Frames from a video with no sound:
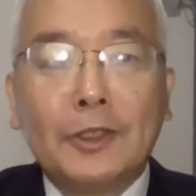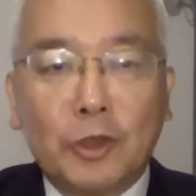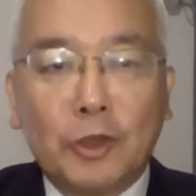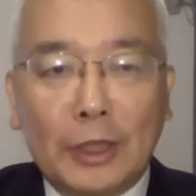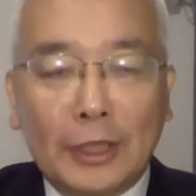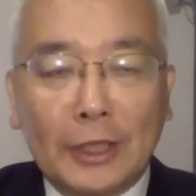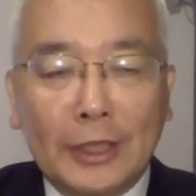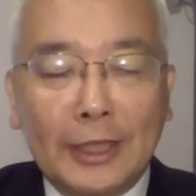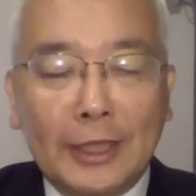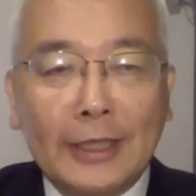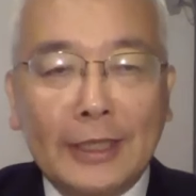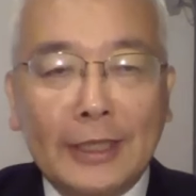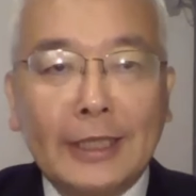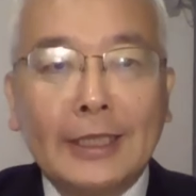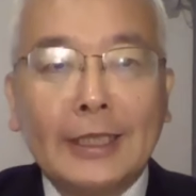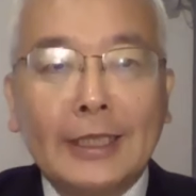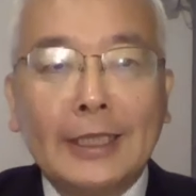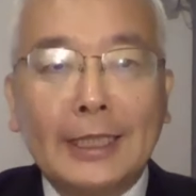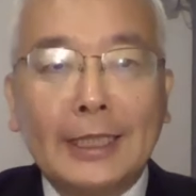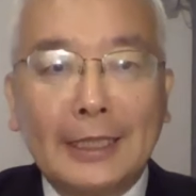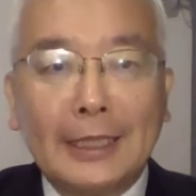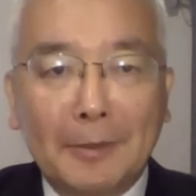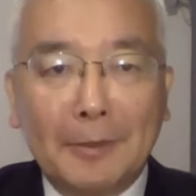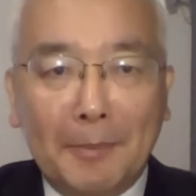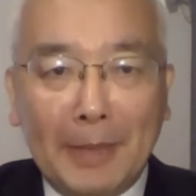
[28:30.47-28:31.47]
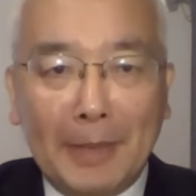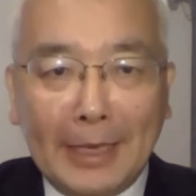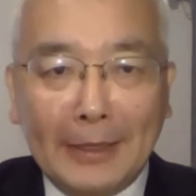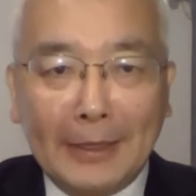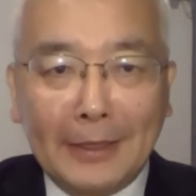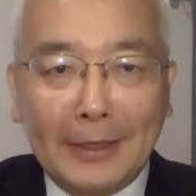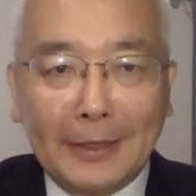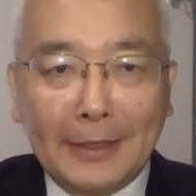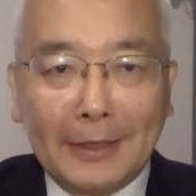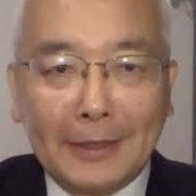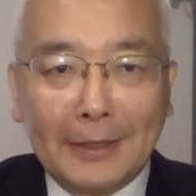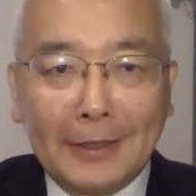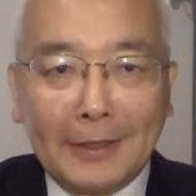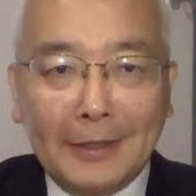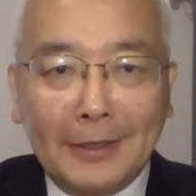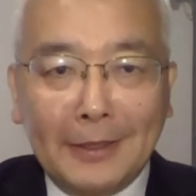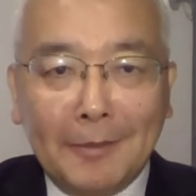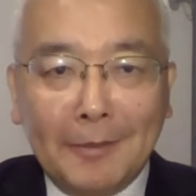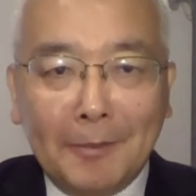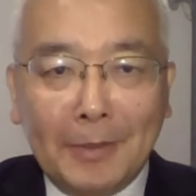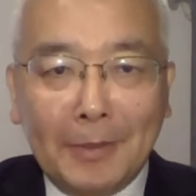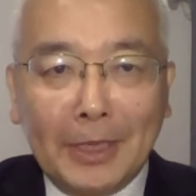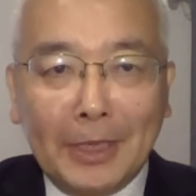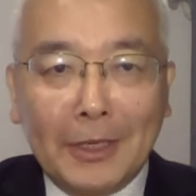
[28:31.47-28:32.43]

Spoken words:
strategic independence.